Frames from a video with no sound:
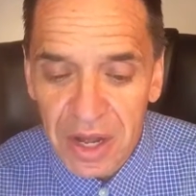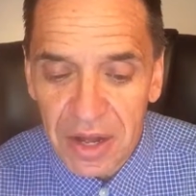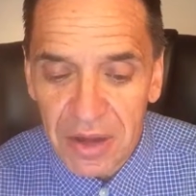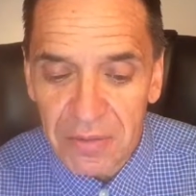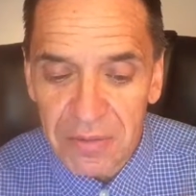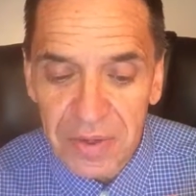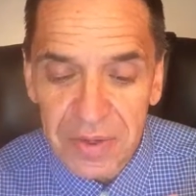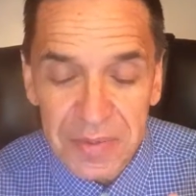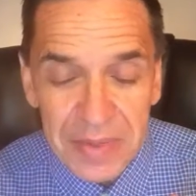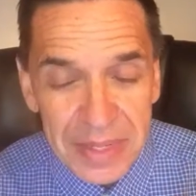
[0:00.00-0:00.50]

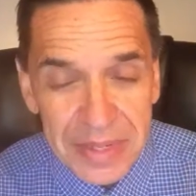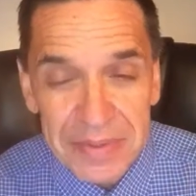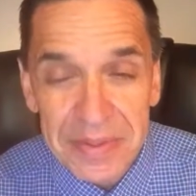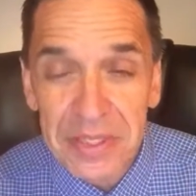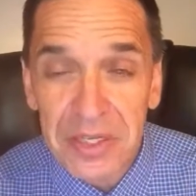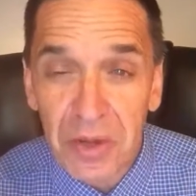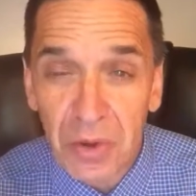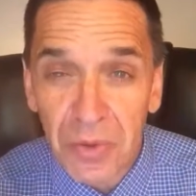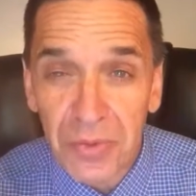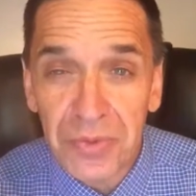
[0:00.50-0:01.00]
we may
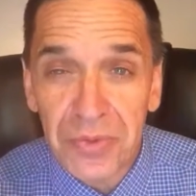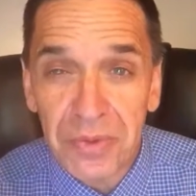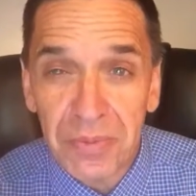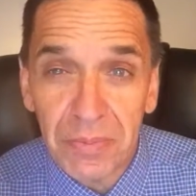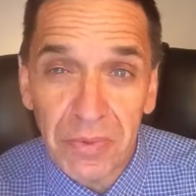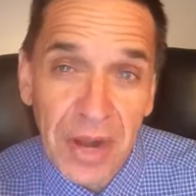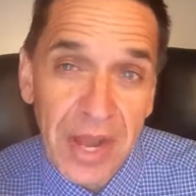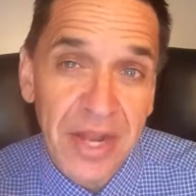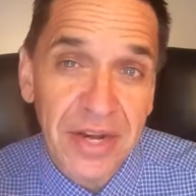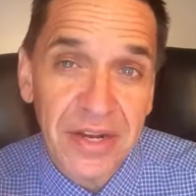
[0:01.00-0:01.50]
go through the
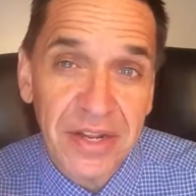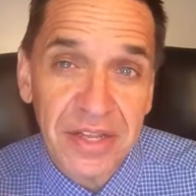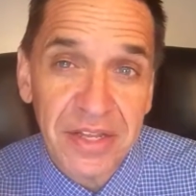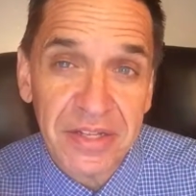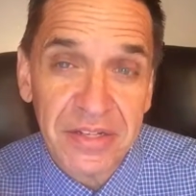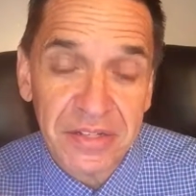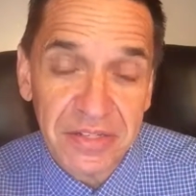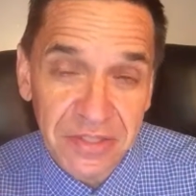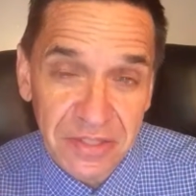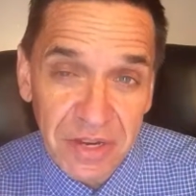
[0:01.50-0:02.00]

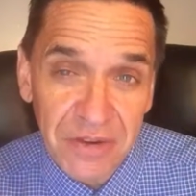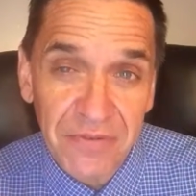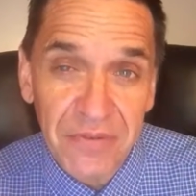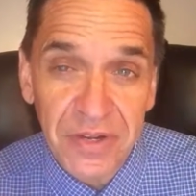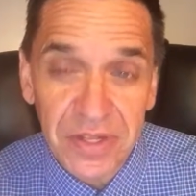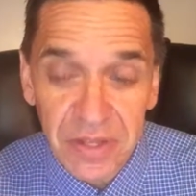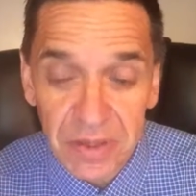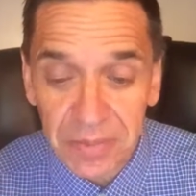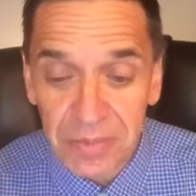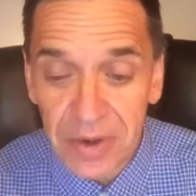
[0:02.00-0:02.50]
branding,
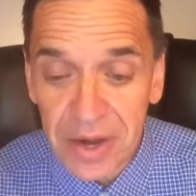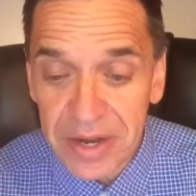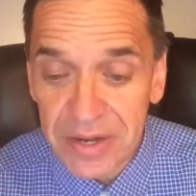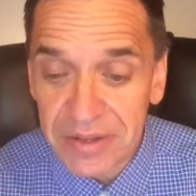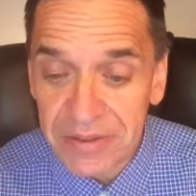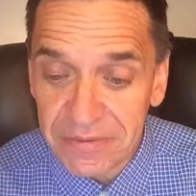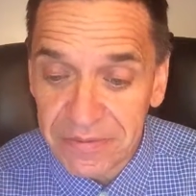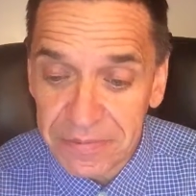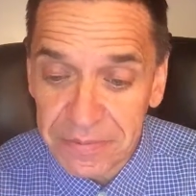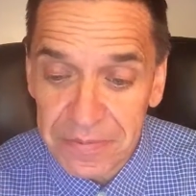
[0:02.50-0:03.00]
discovery and the
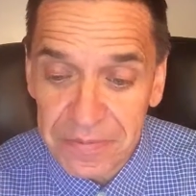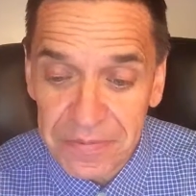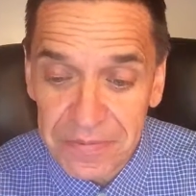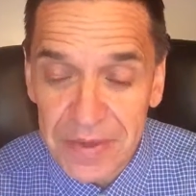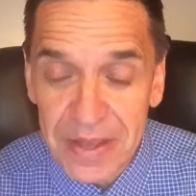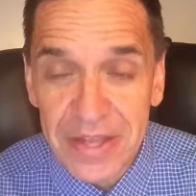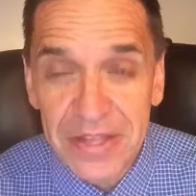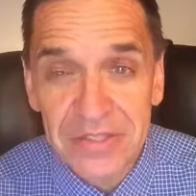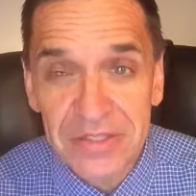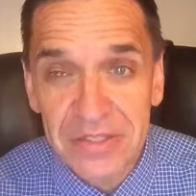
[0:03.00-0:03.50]
branding
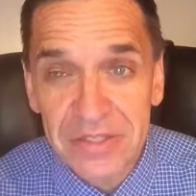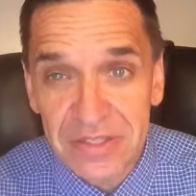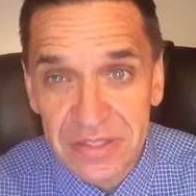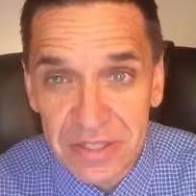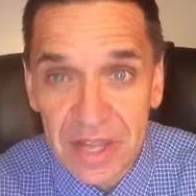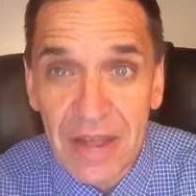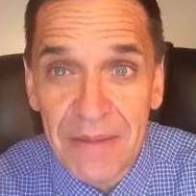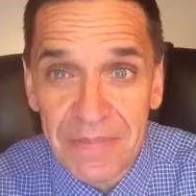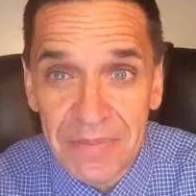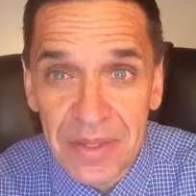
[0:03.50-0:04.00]
phase and
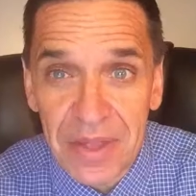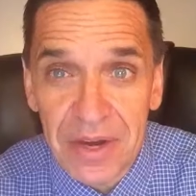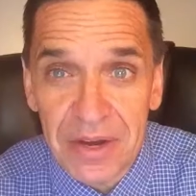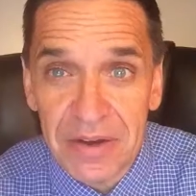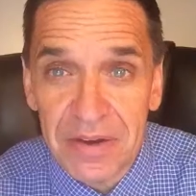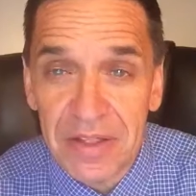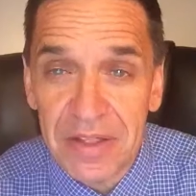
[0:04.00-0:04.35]
stop there.